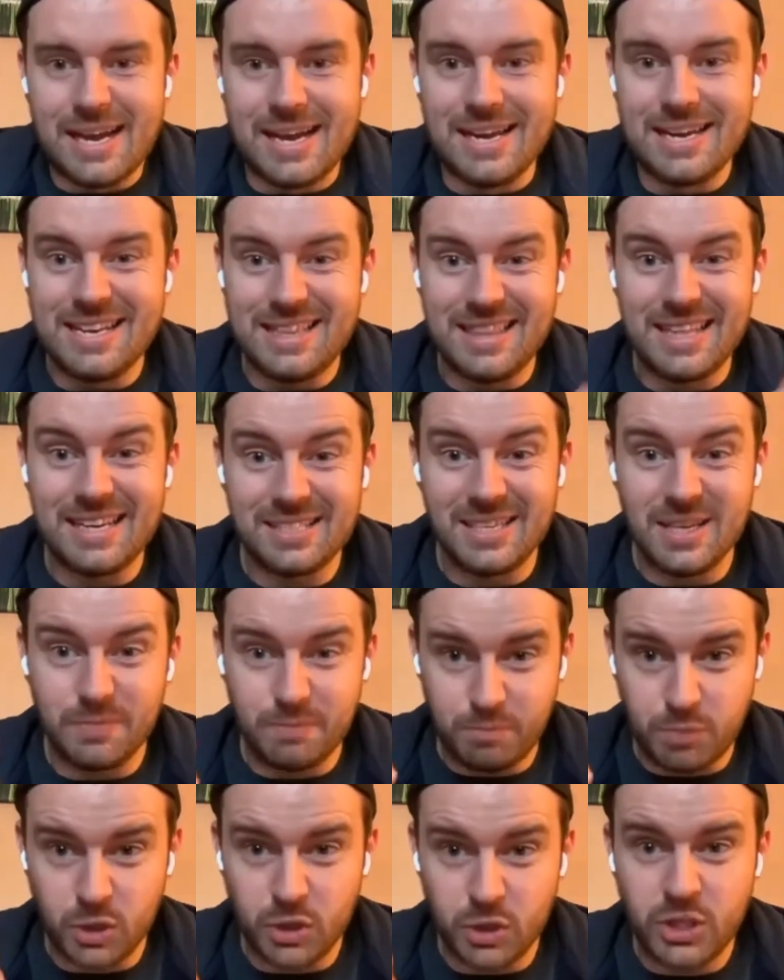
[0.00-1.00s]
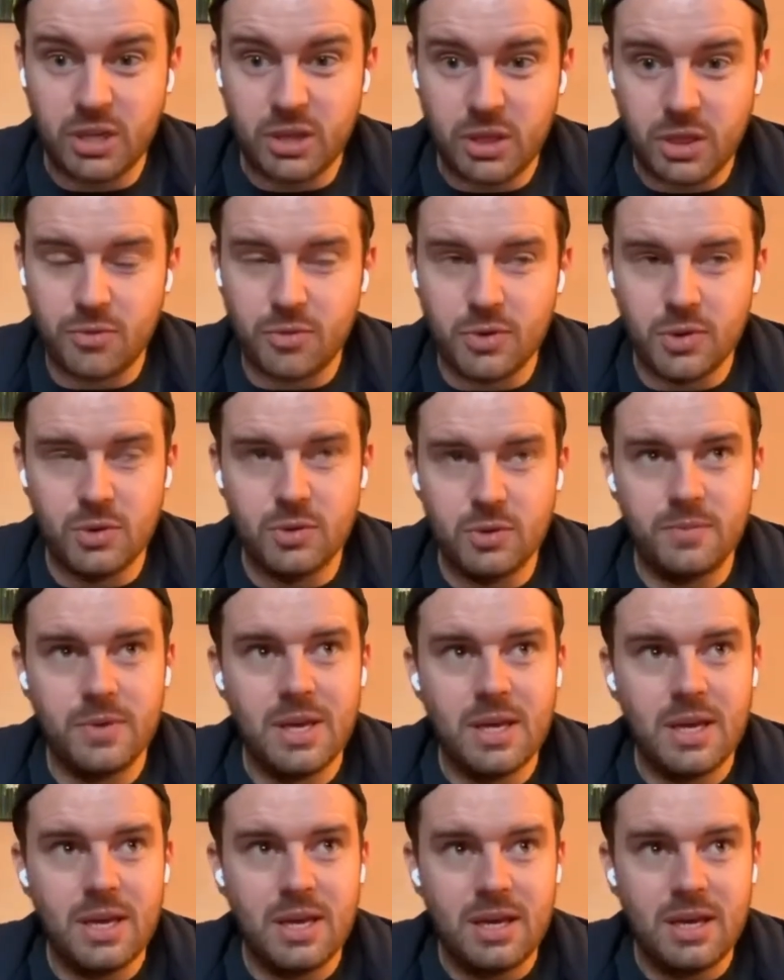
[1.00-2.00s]
and that's it. Pushing through
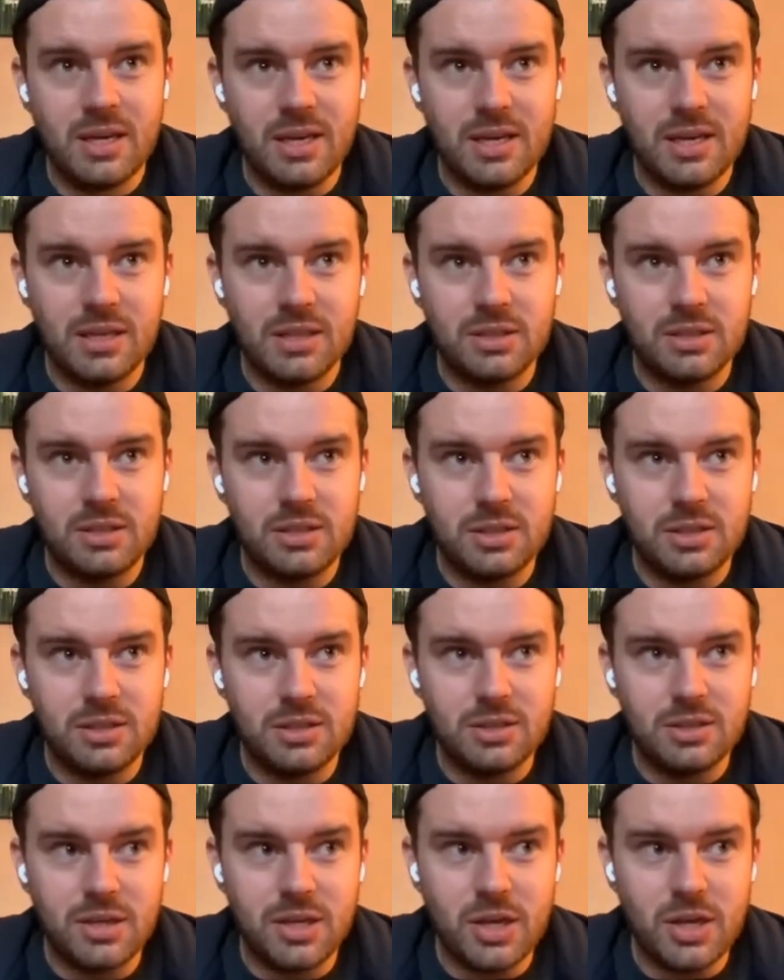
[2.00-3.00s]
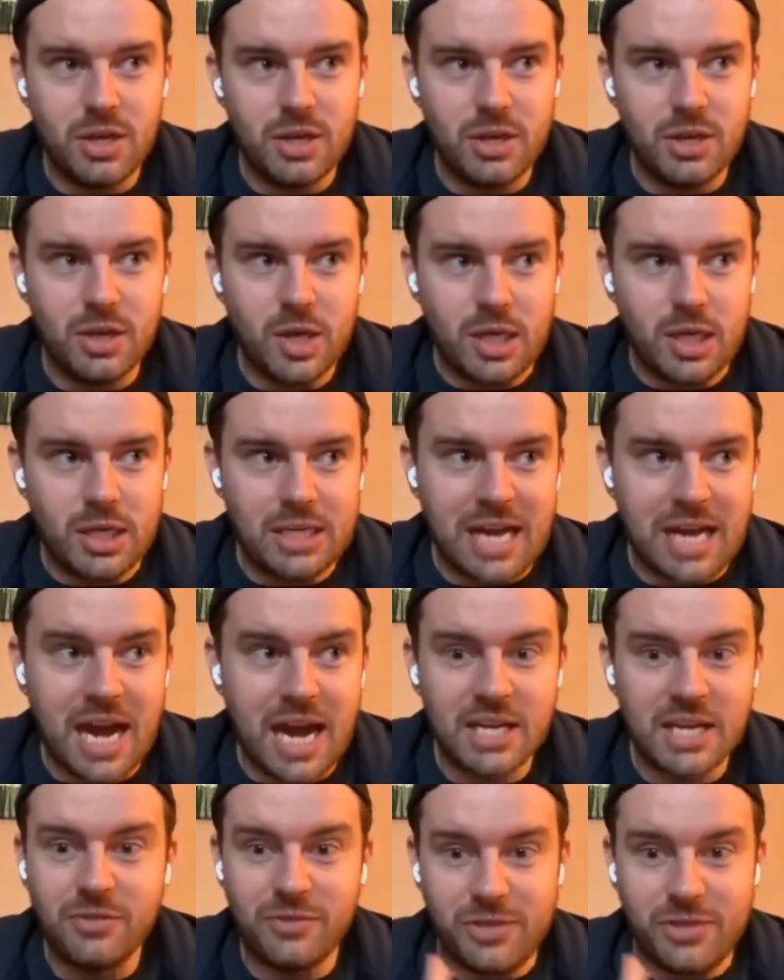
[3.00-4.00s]
is
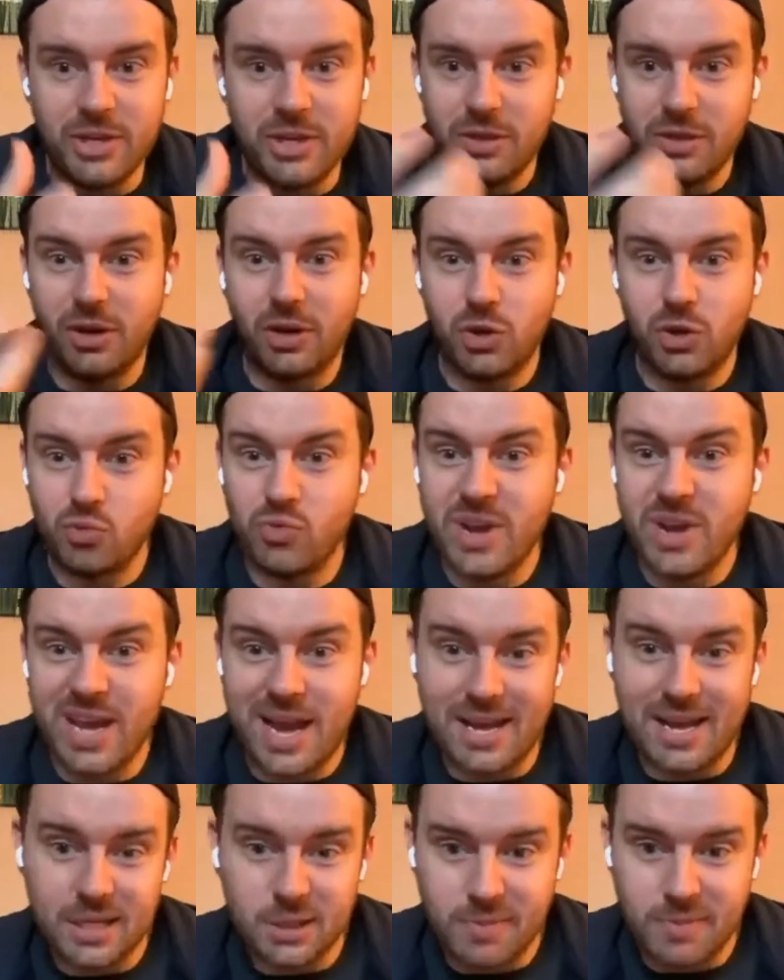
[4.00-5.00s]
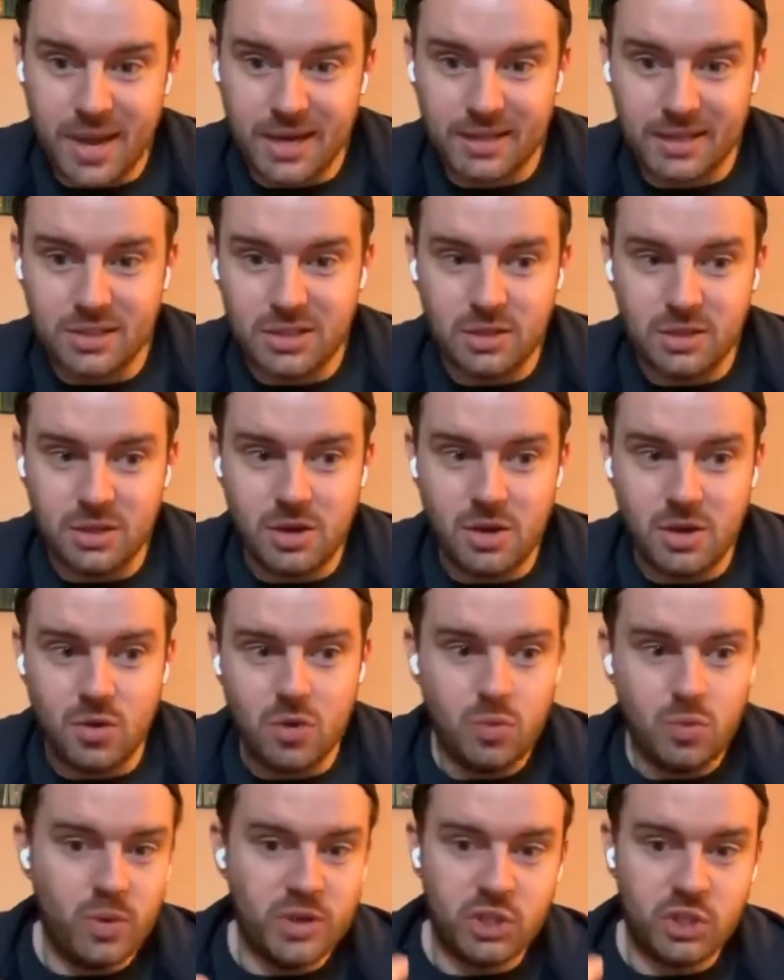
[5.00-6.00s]
kind of the grit aspect,
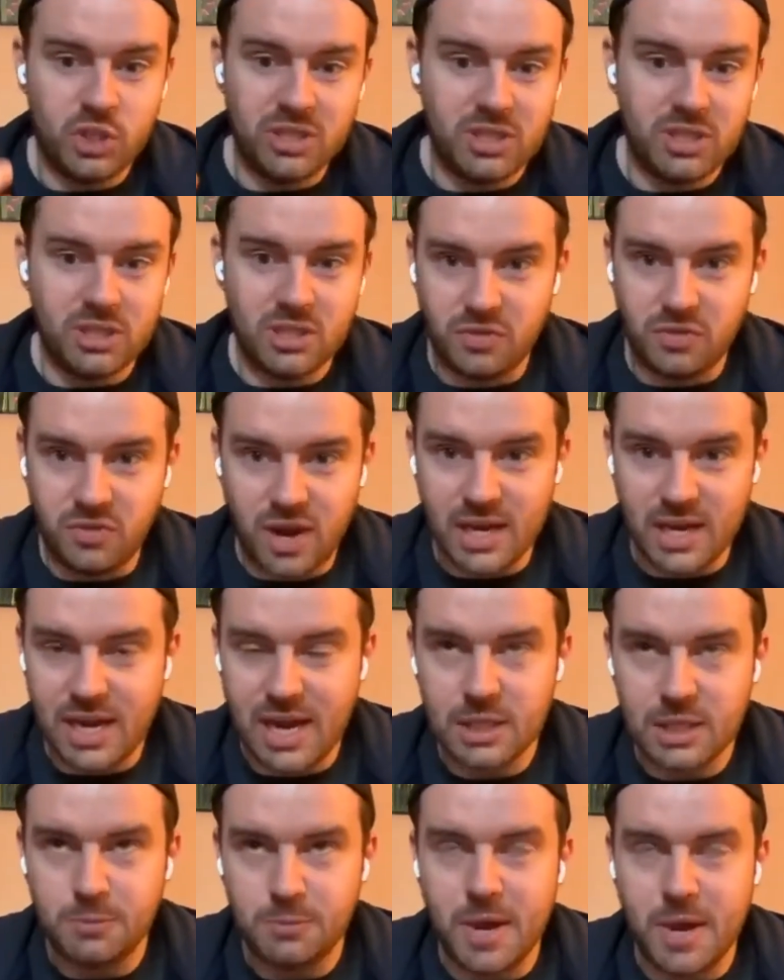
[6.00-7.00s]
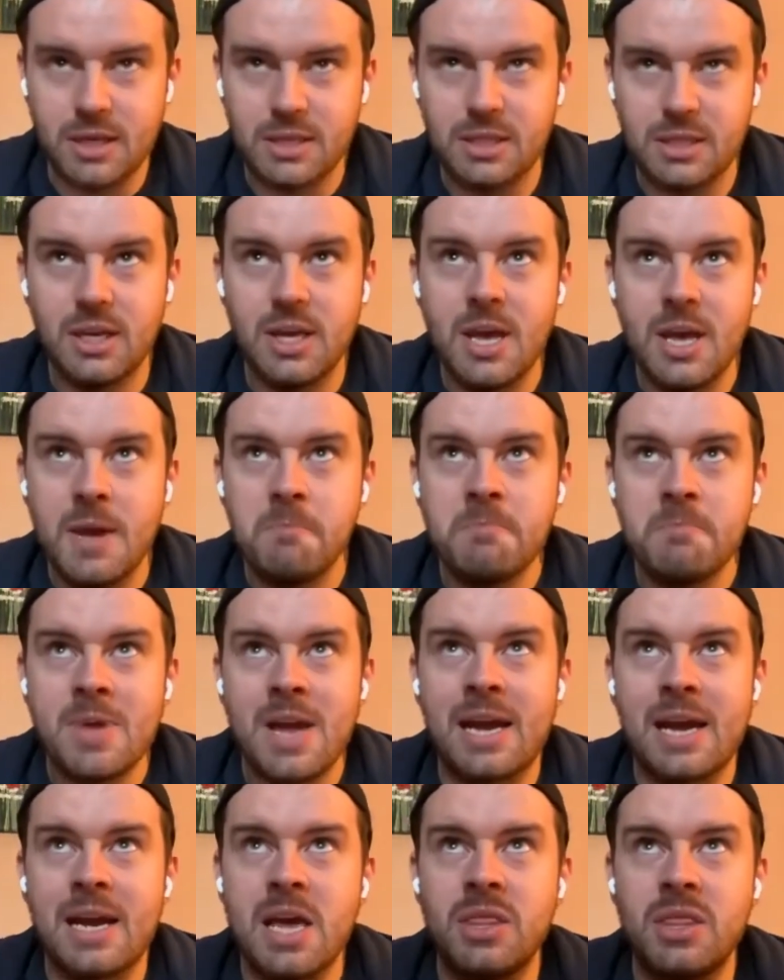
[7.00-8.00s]
which is the defining aspect.
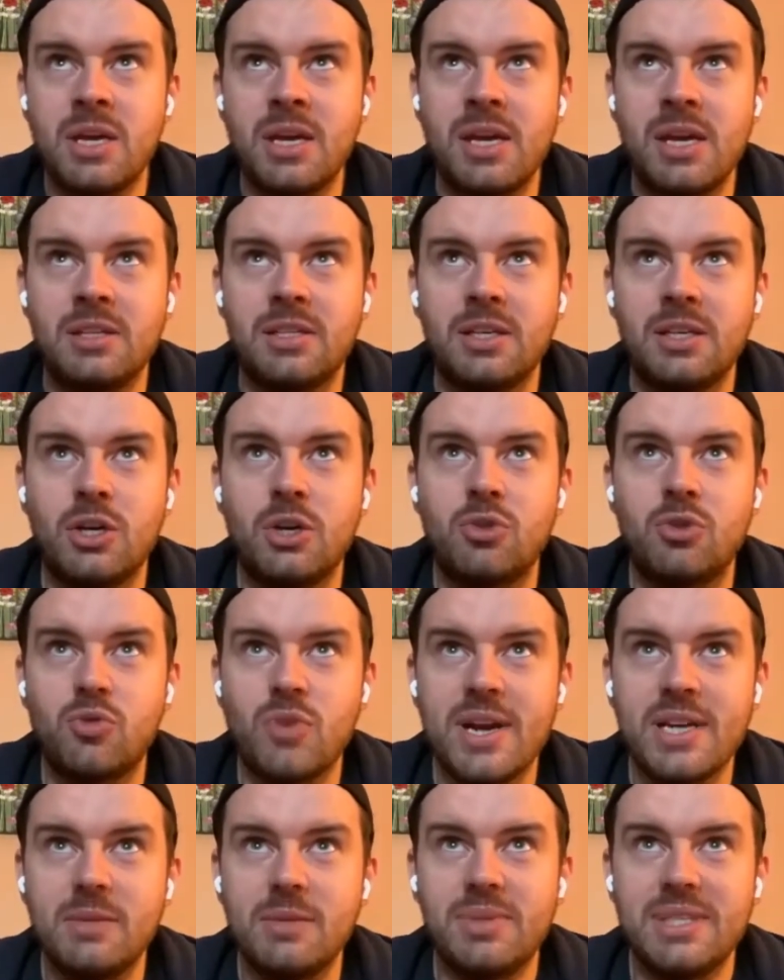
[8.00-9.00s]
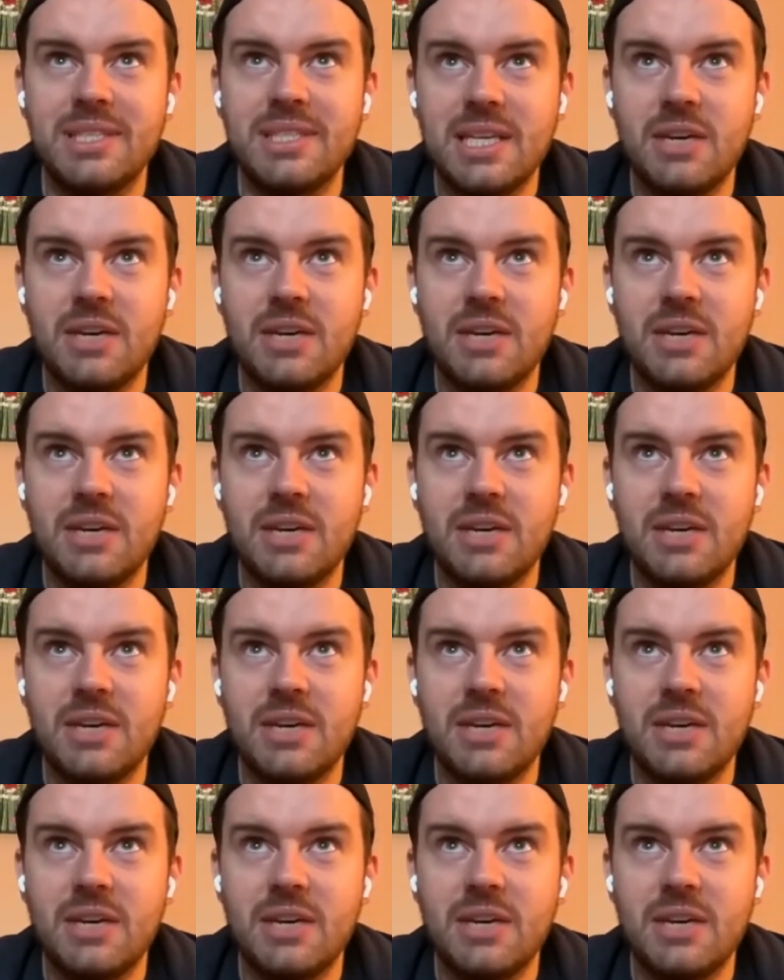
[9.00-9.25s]
And I think it's incredibly